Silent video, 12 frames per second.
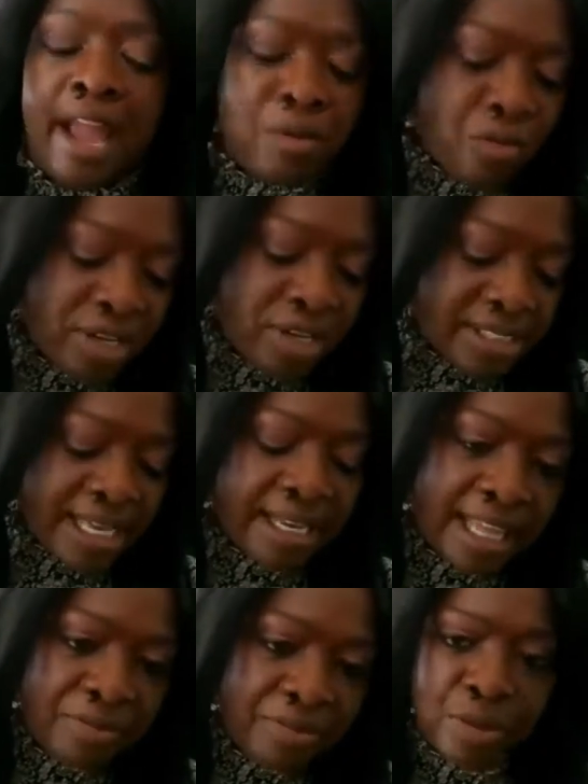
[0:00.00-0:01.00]
And once I
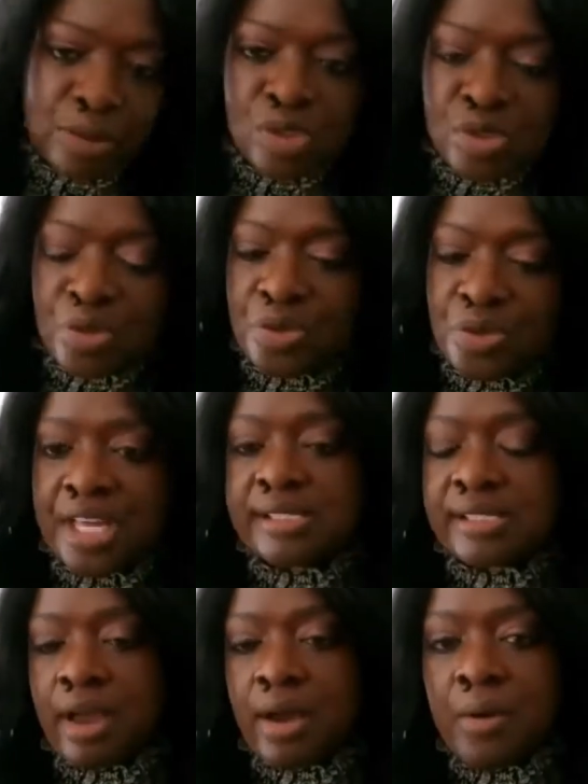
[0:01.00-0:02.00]
let those 2
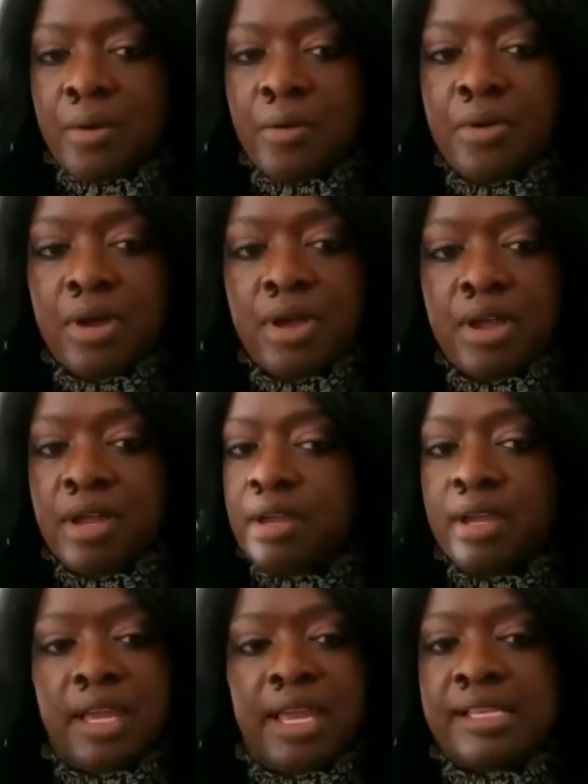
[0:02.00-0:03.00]
things go,
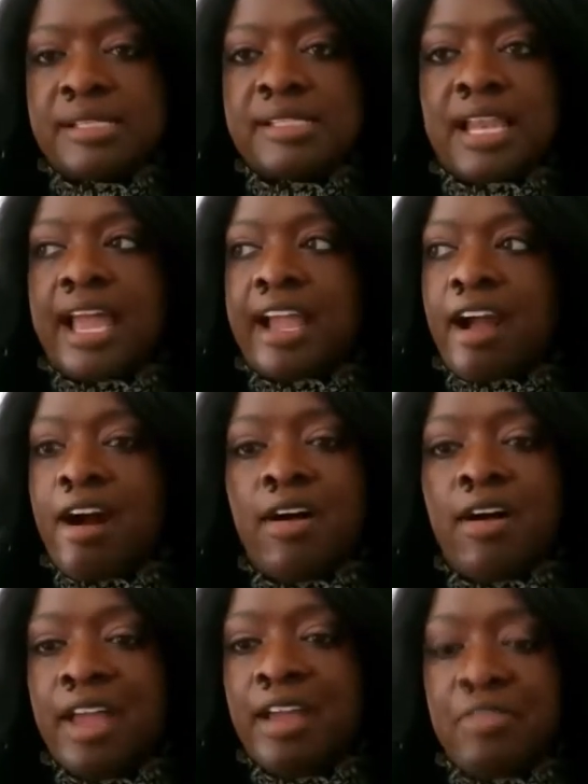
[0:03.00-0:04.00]
it's like
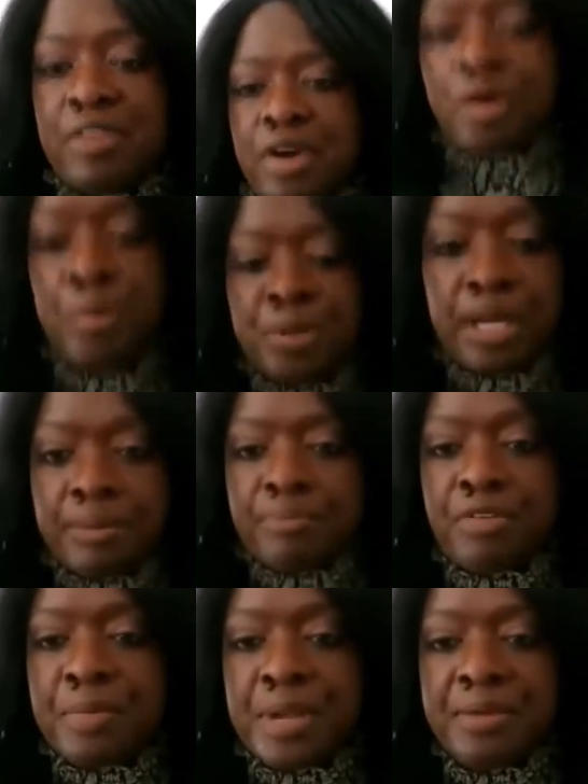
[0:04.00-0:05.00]
all heaven opened
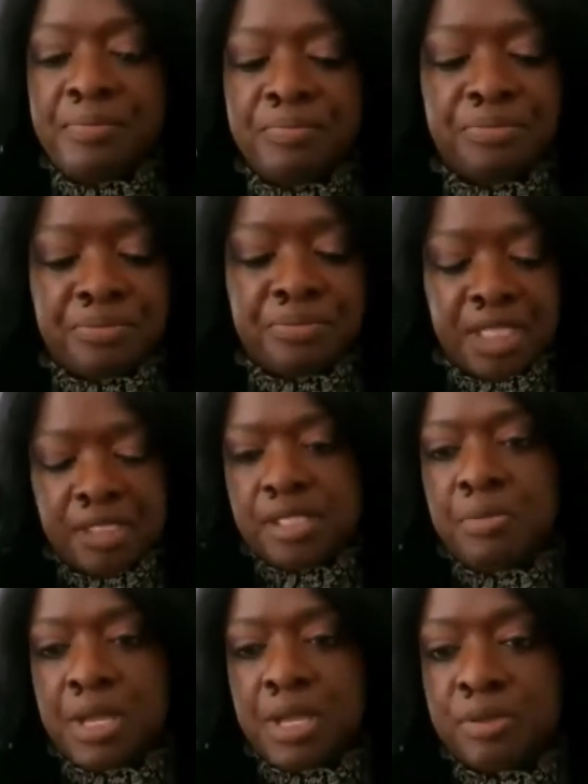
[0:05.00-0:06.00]
up for me
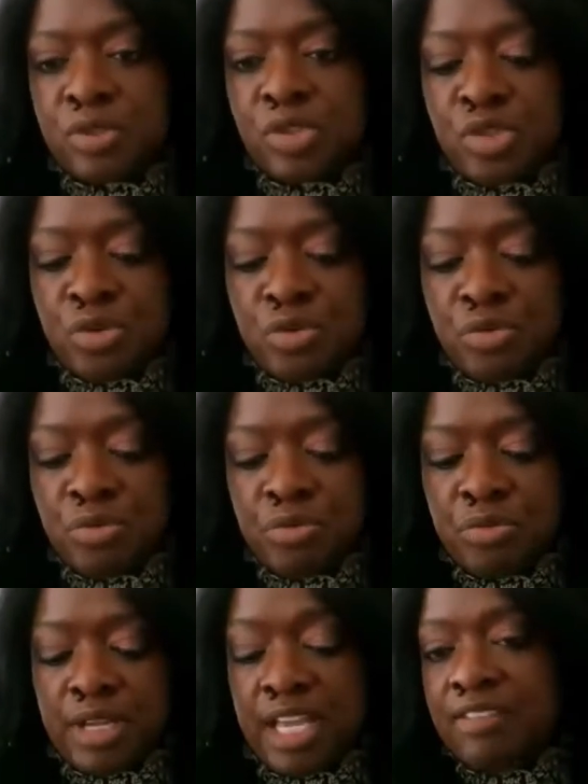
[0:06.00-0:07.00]
to be able to
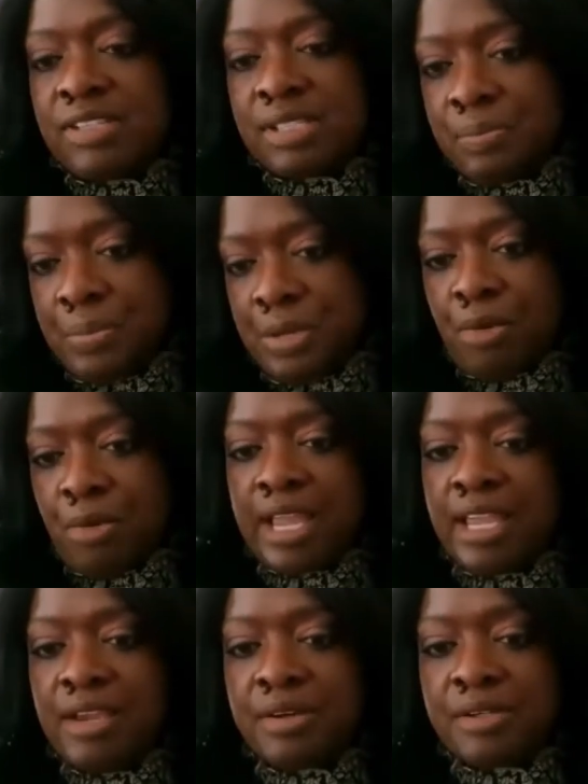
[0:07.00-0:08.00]
even be
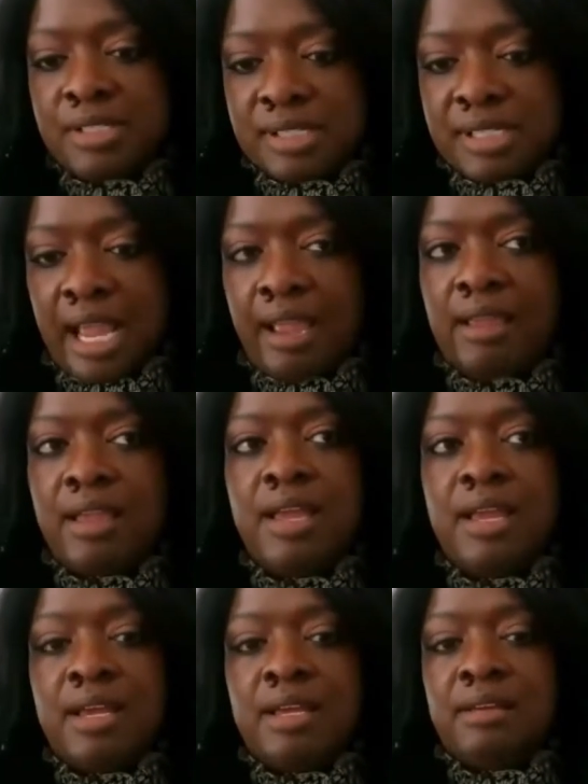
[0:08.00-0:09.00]
right here to say,
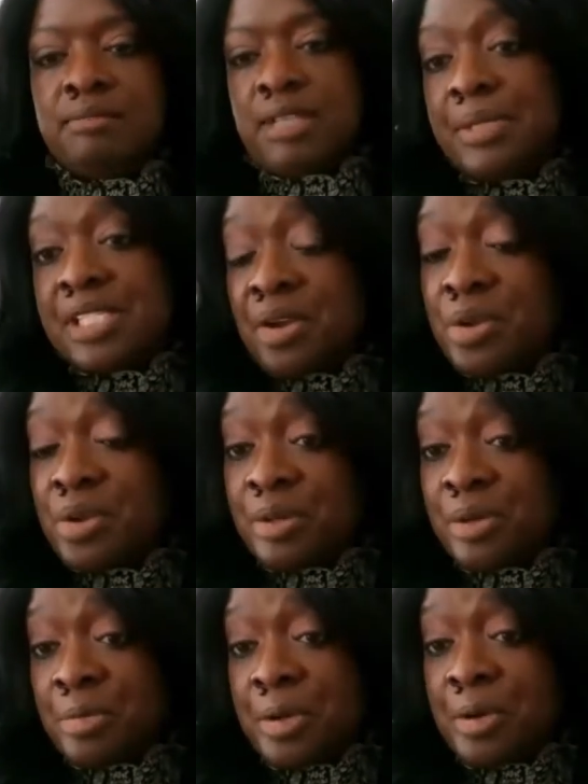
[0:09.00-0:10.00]
let me tell you a
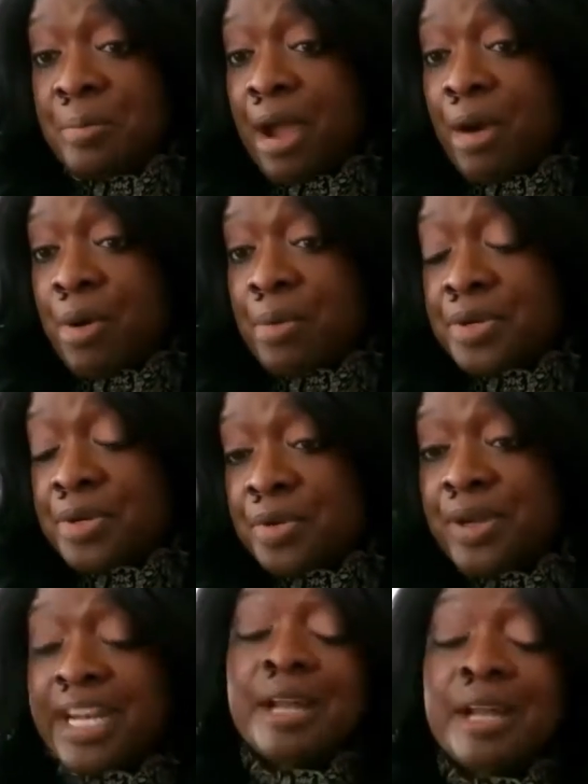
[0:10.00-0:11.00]
little bit about what we're
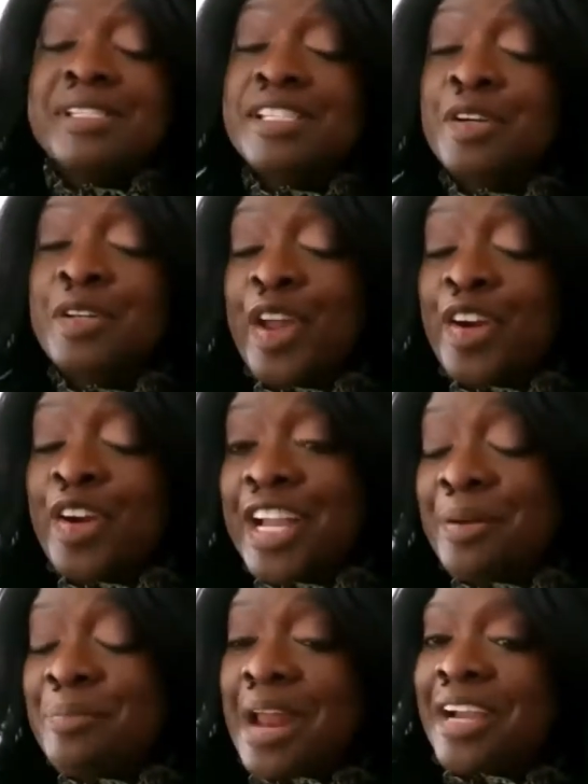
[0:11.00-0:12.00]
doing. And I'm still
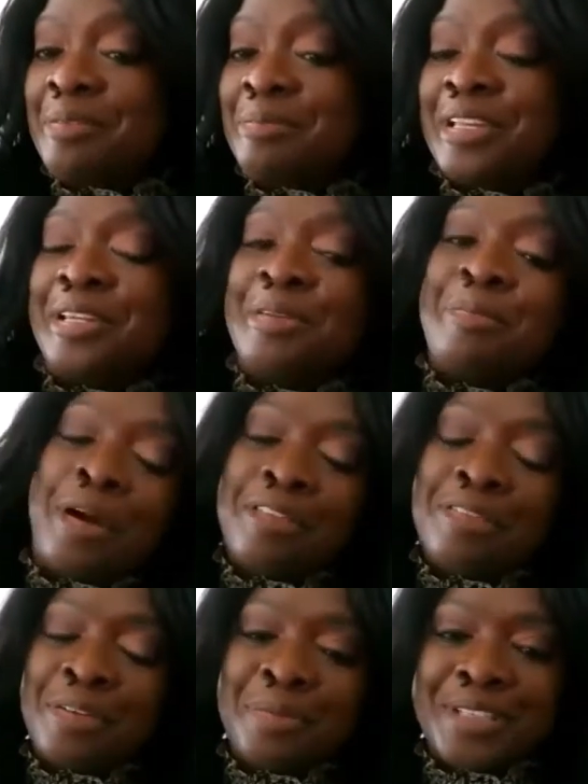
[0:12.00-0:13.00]
learning. I'm not completely
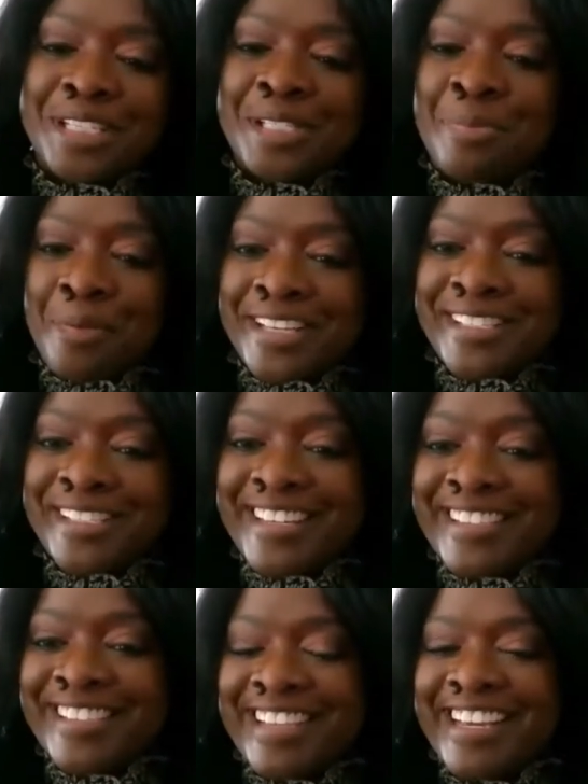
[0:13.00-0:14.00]
perfect with this process.